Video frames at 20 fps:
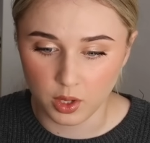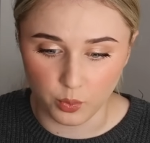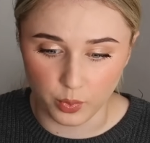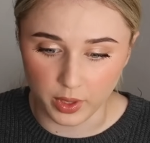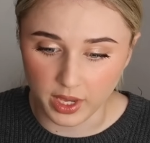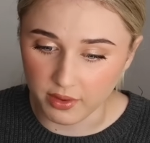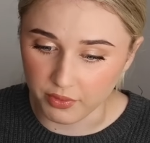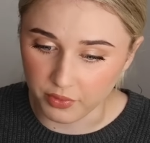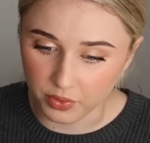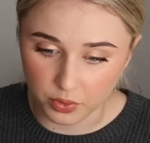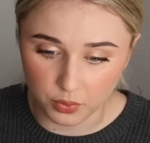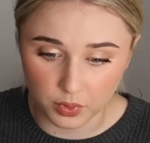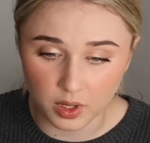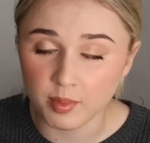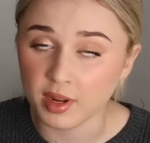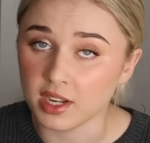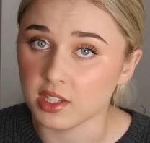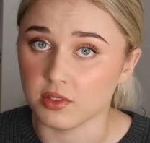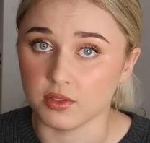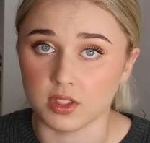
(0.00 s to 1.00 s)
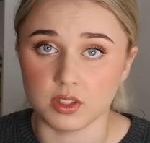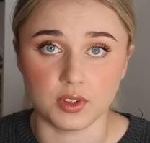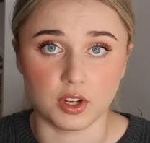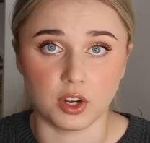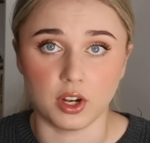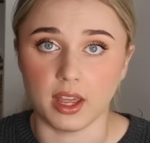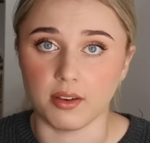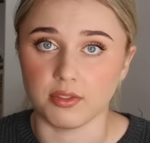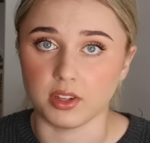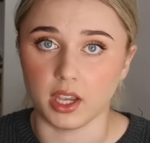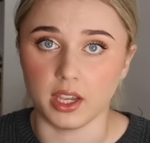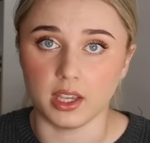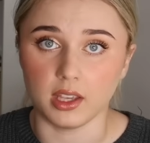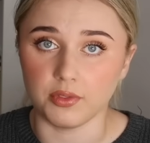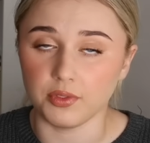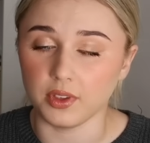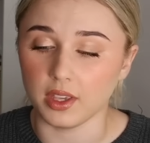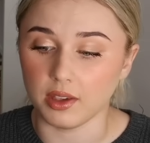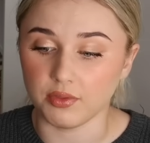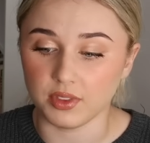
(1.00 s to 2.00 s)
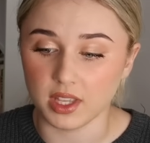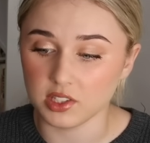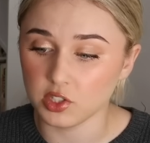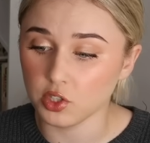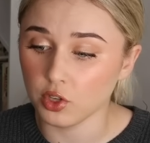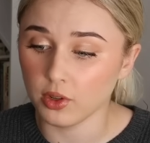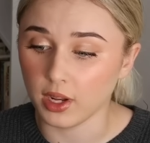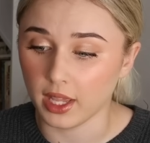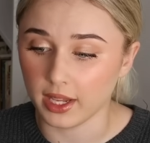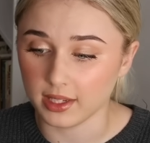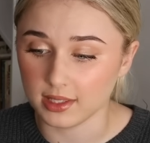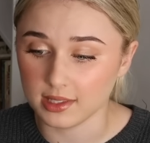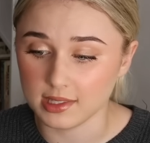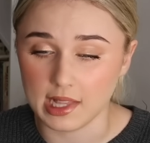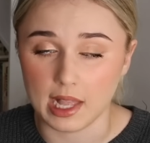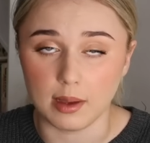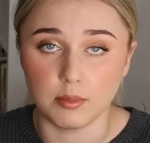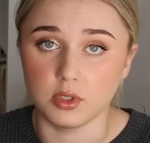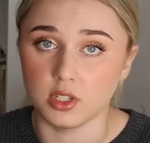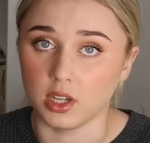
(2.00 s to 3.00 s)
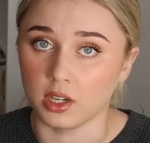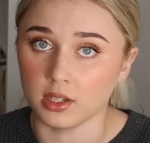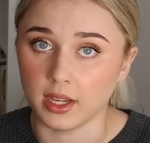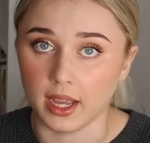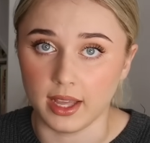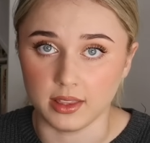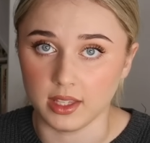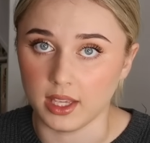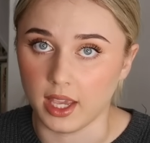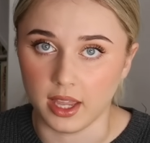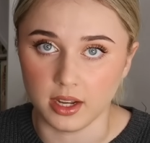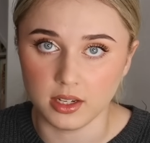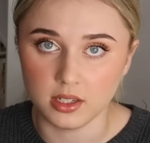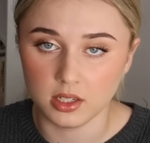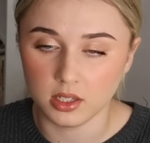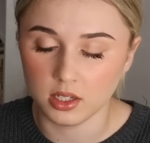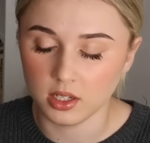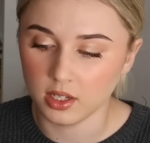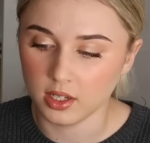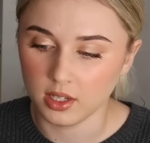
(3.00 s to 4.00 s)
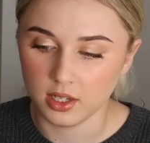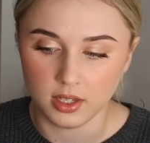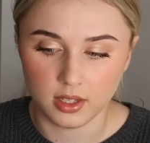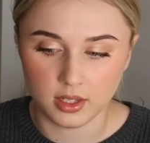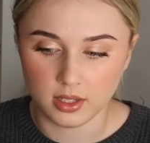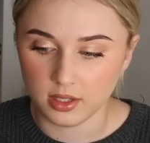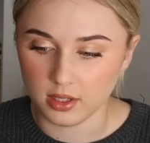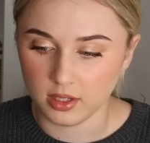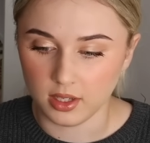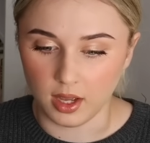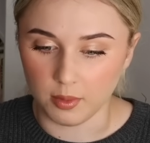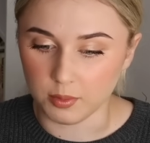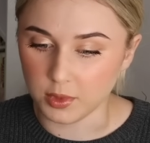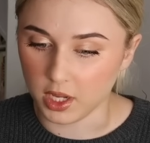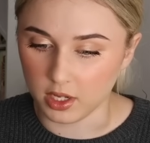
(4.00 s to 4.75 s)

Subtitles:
We have 3 minutes of this video left. If there's no like slam dunk at the end, I'm